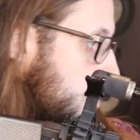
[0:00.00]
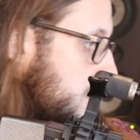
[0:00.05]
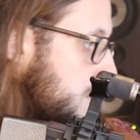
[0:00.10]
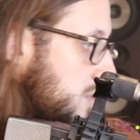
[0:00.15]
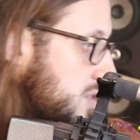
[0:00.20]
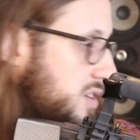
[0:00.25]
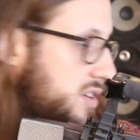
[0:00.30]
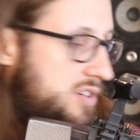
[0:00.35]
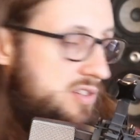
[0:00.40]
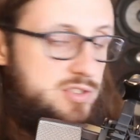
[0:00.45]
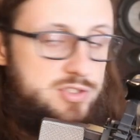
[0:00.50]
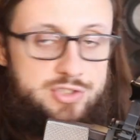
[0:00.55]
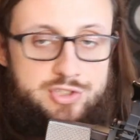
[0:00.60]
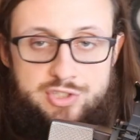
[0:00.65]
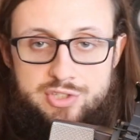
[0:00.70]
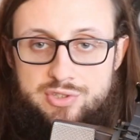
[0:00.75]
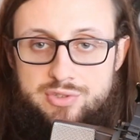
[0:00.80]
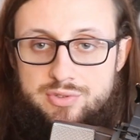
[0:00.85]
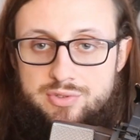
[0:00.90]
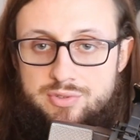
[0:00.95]
1,
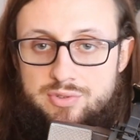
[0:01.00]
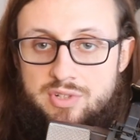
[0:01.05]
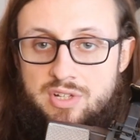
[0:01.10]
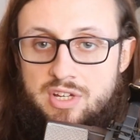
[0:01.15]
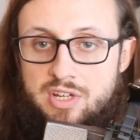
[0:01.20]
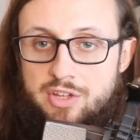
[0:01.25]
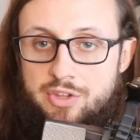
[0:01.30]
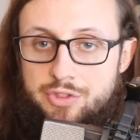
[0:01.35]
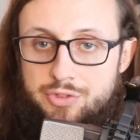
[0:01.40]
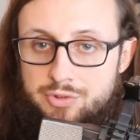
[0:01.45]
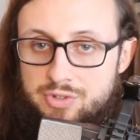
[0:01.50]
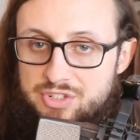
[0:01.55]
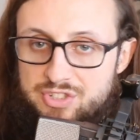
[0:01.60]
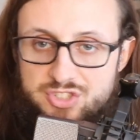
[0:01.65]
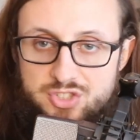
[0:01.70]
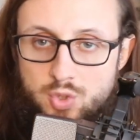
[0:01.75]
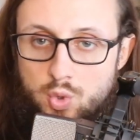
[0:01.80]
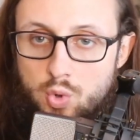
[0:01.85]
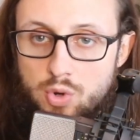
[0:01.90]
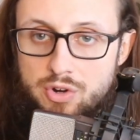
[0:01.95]
2, 3,
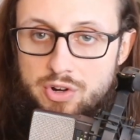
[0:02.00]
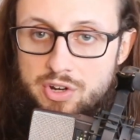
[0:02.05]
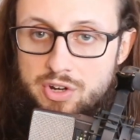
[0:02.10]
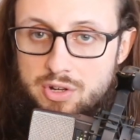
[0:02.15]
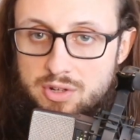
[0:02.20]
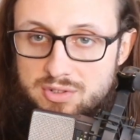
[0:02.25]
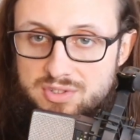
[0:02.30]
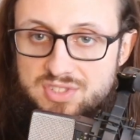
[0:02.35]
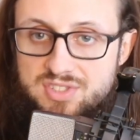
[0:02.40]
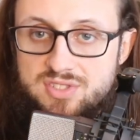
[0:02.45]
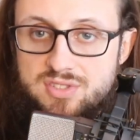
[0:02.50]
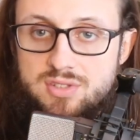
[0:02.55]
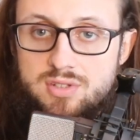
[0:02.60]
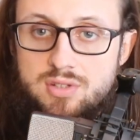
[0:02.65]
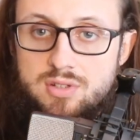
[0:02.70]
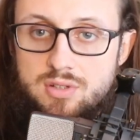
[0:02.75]
just quarter notes,